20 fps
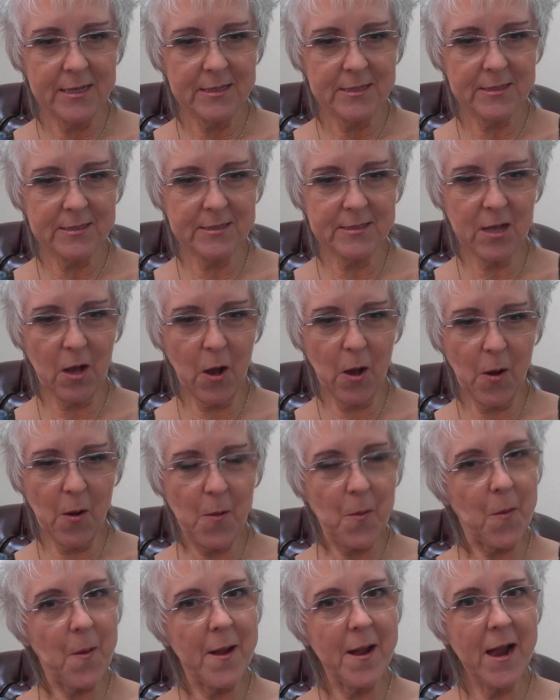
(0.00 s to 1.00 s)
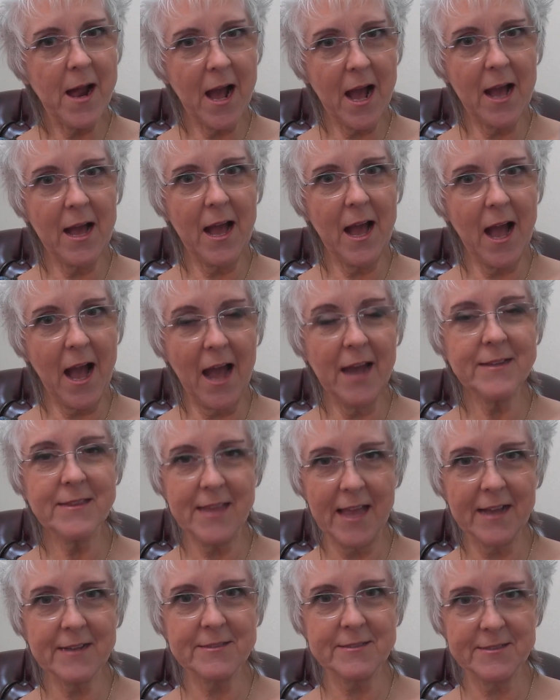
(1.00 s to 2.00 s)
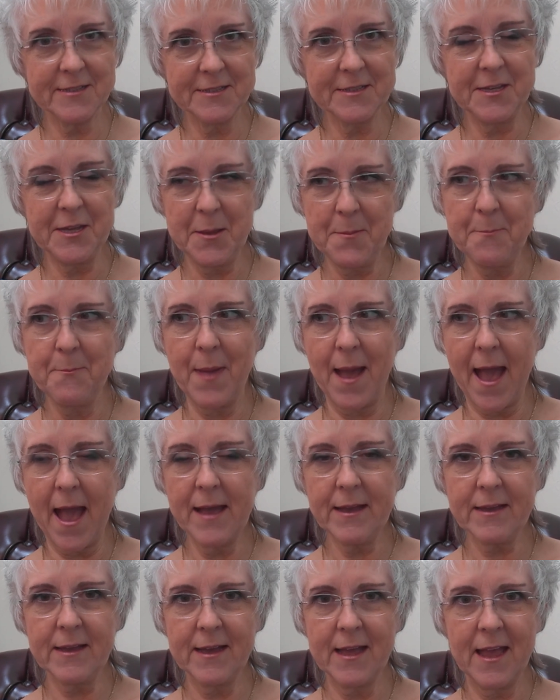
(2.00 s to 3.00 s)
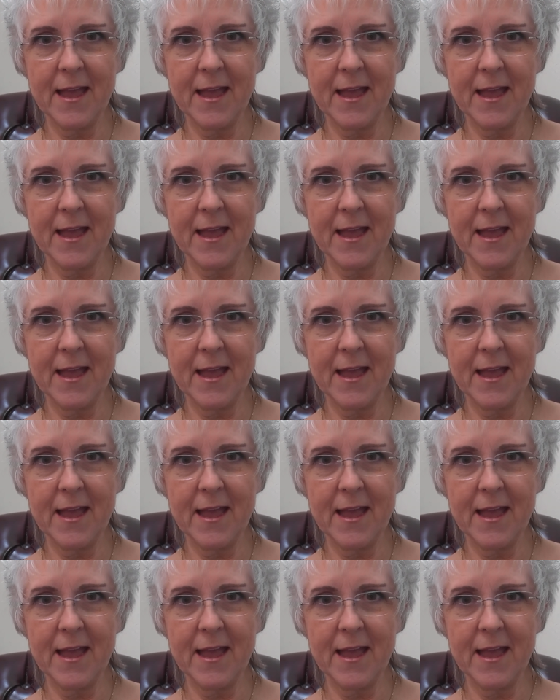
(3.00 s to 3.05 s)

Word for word: So I texted him back